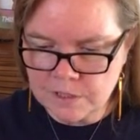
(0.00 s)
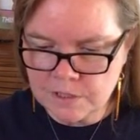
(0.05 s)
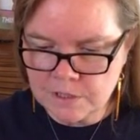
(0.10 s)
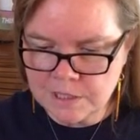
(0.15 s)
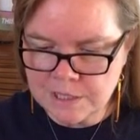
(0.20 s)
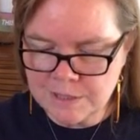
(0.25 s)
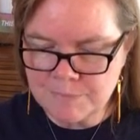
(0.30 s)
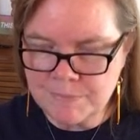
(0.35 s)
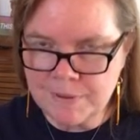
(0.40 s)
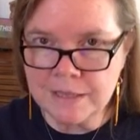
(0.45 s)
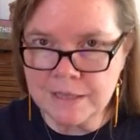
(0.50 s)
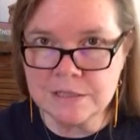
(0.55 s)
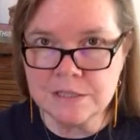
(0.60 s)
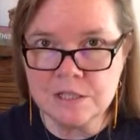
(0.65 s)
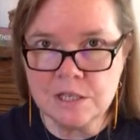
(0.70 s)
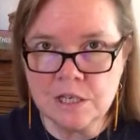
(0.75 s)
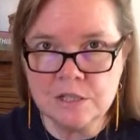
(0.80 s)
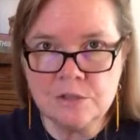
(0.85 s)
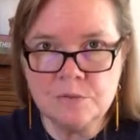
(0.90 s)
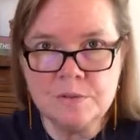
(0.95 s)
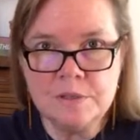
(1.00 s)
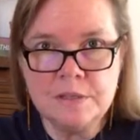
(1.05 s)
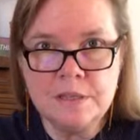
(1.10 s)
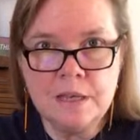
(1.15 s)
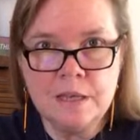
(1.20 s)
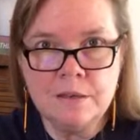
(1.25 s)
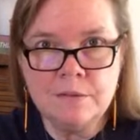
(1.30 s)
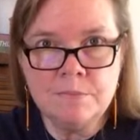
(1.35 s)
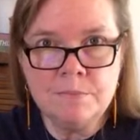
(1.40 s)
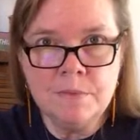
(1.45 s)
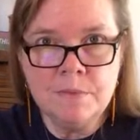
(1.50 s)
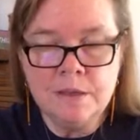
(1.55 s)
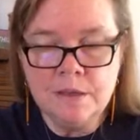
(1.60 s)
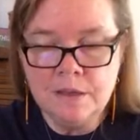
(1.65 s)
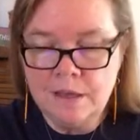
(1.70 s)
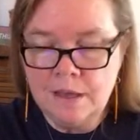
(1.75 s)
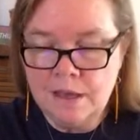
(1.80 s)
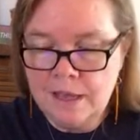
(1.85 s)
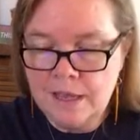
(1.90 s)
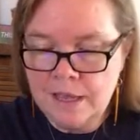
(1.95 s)
get back in touch with them
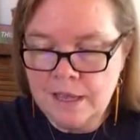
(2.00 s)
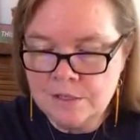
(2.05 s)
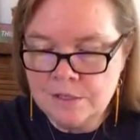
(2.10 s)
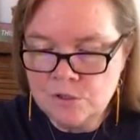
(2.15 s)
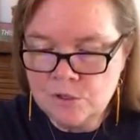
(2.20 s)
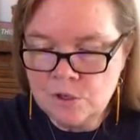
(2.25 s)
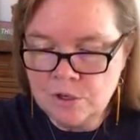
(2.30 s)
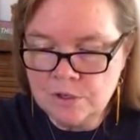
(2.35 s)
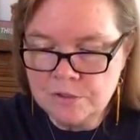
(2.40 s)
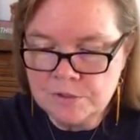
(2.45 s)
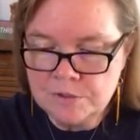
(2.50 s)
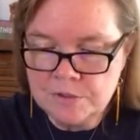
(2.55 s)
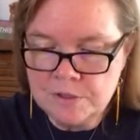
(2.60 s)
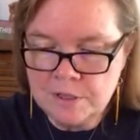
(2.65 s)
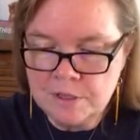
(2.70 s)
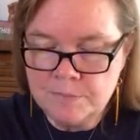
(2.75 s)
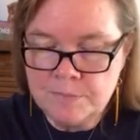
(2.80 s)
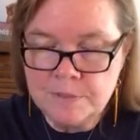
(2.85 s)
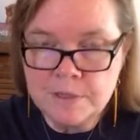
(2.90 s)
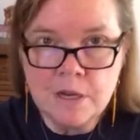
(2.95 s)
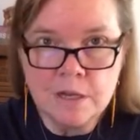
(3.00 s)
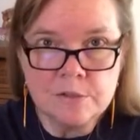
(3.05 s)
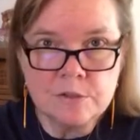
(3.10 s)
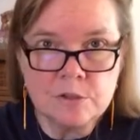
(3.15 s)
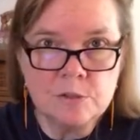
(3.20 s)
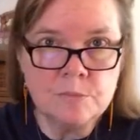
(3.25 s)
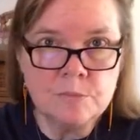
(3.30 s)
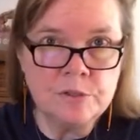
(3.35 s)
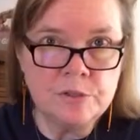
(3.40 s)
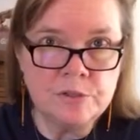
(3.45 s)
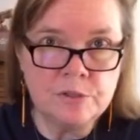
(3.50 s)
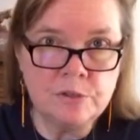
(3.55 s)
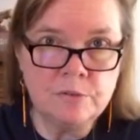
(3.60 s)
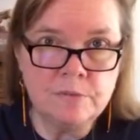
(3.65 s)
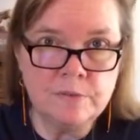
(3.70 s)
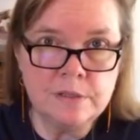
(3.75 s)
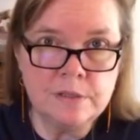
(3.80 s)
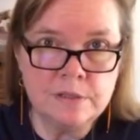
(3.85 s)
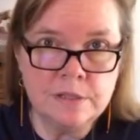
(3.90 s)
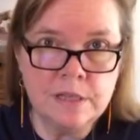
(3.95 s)
and talk to them in customer
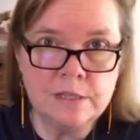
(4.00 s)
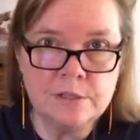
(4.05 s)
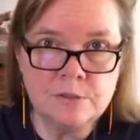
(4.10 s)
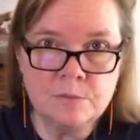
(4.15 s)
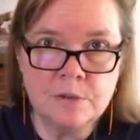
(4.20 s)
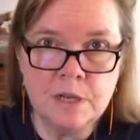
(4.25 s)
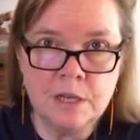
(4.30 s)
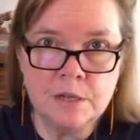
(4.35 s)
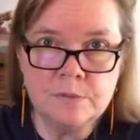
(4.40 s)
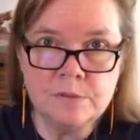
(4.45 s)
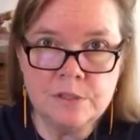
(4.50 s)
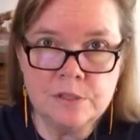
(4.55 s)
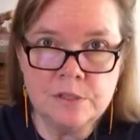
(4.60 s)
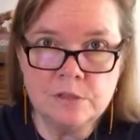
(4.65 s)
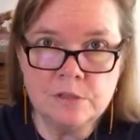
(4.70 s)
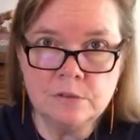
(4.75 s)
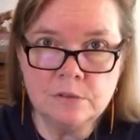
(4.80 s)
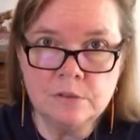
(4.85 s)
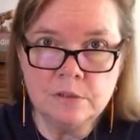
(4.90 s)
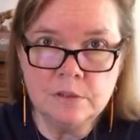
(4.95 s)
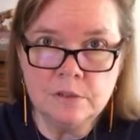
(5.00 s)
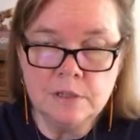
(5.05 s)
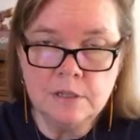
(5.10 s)
service. That's what I would do.